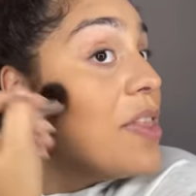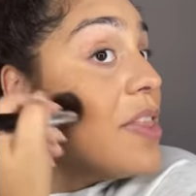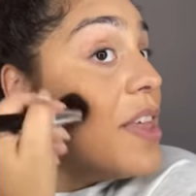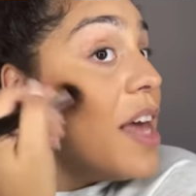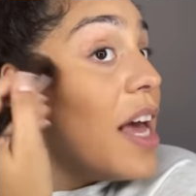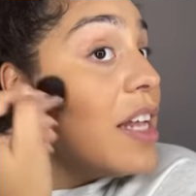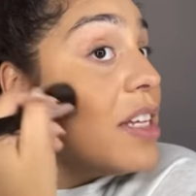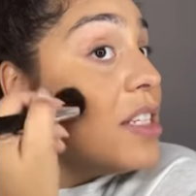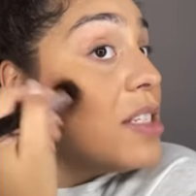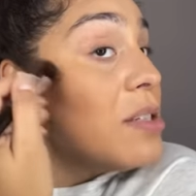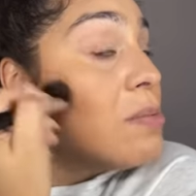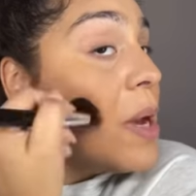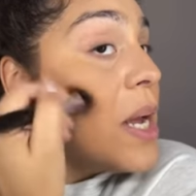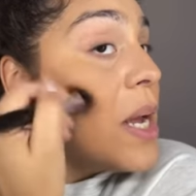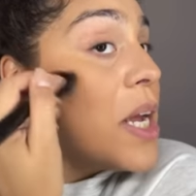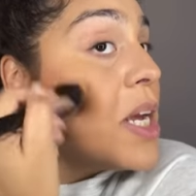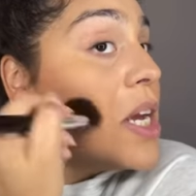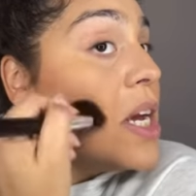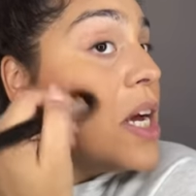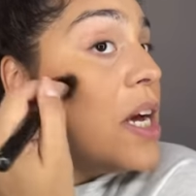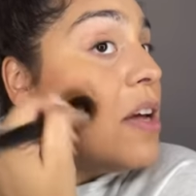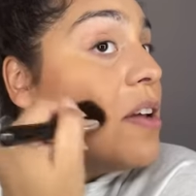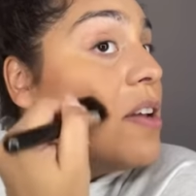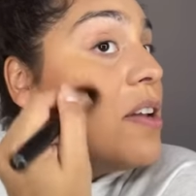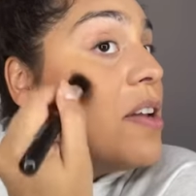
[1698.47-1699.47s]
That's my
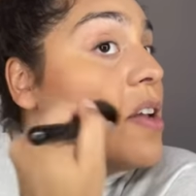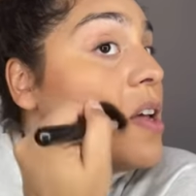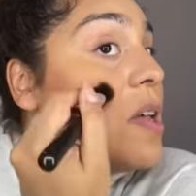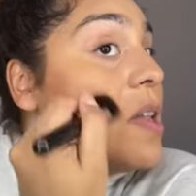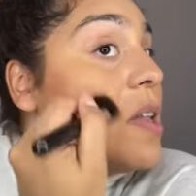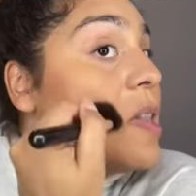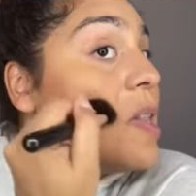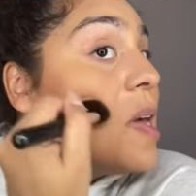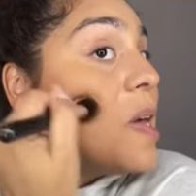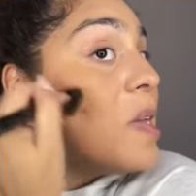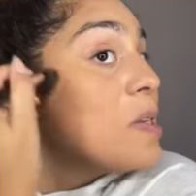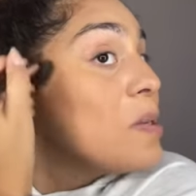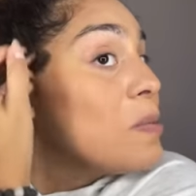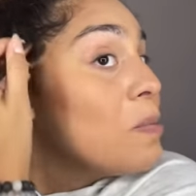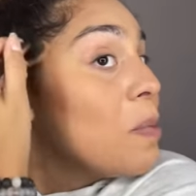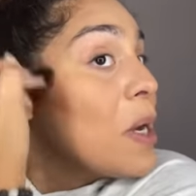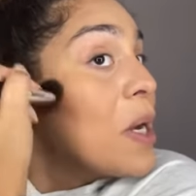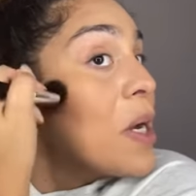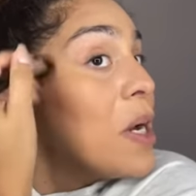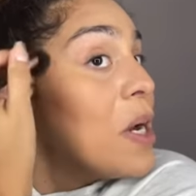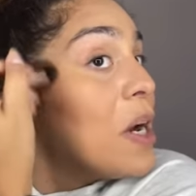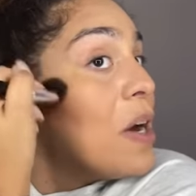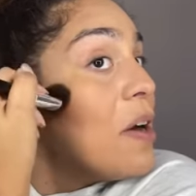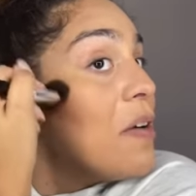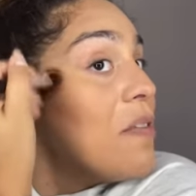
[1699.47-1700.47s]
gut, that's
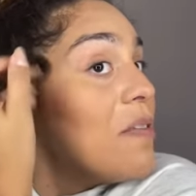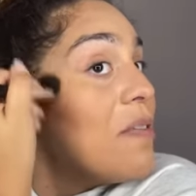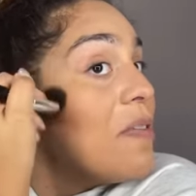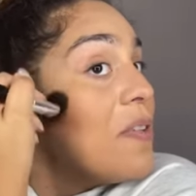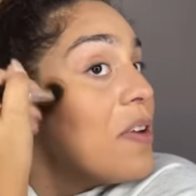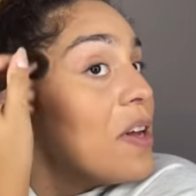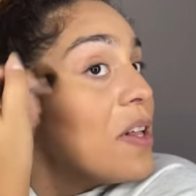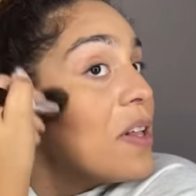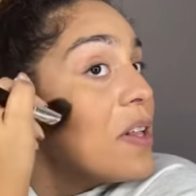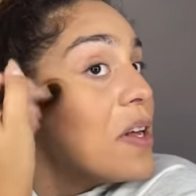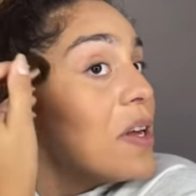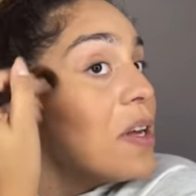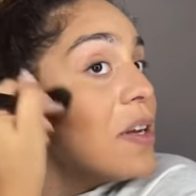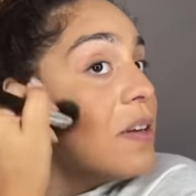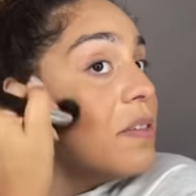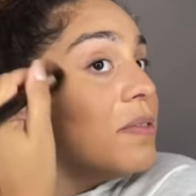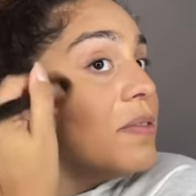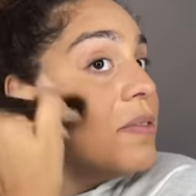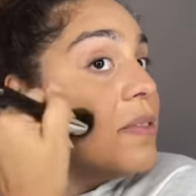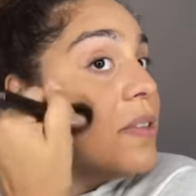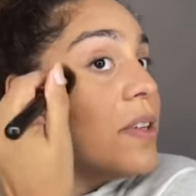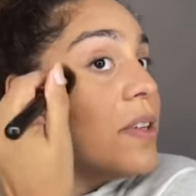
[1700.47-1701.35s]
my gut feeling.